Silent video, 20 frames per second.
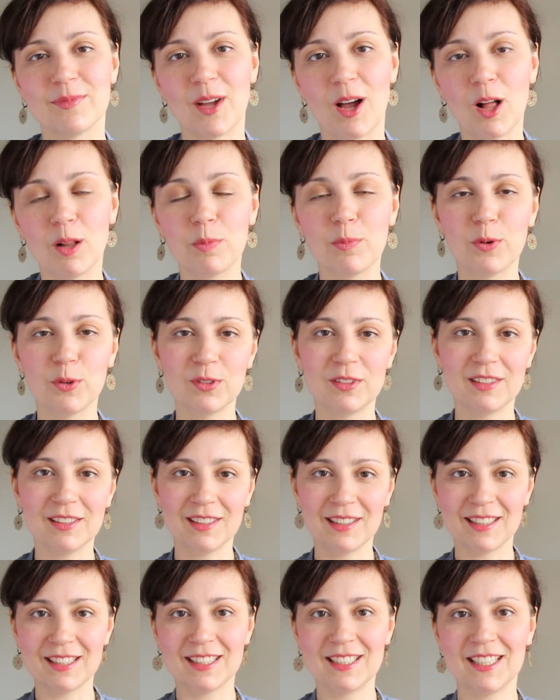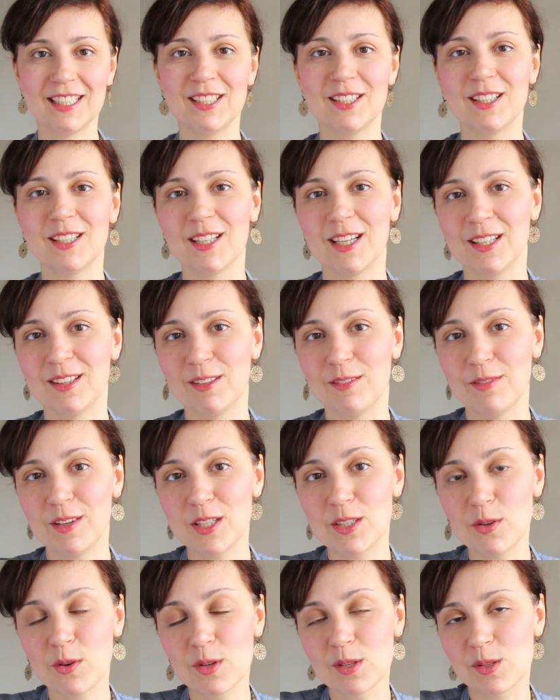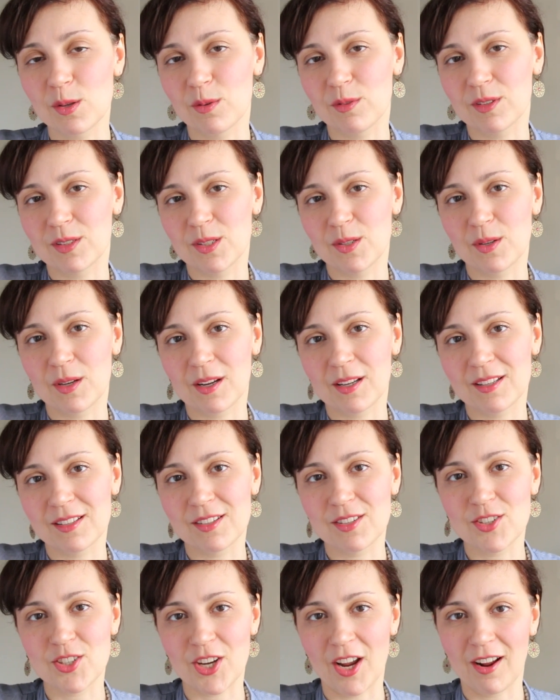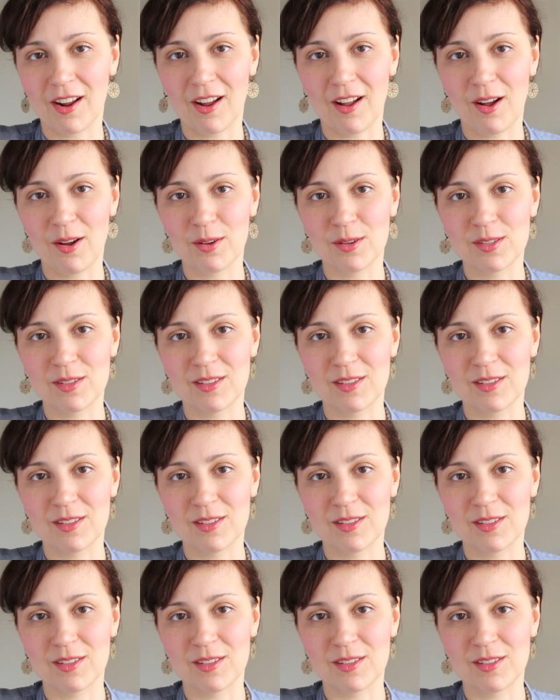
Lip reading: I'll put the link here in the video so that you can check out